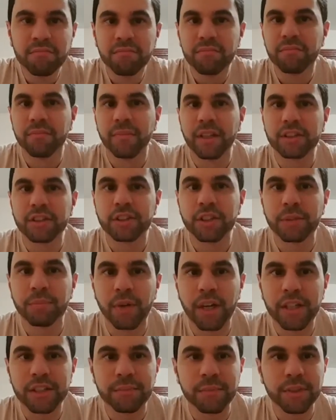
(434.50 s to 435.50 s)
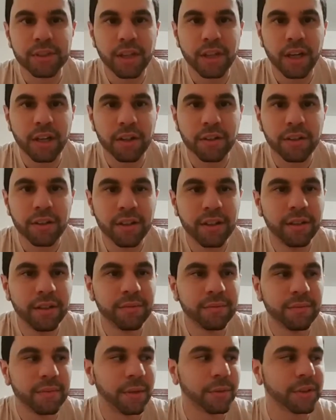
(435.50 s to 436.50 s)
That's a surprise to me, Tyler.
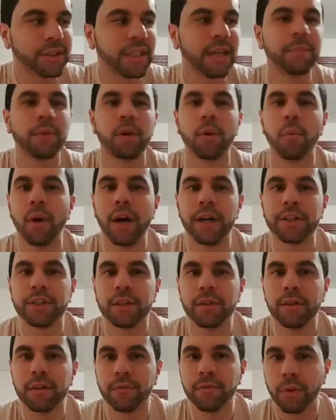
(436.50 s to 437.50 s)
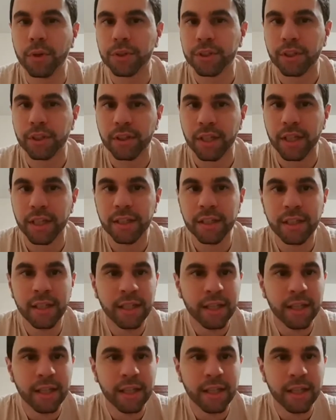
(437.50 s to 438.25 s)
I wasn't able to watch it, unfortunately.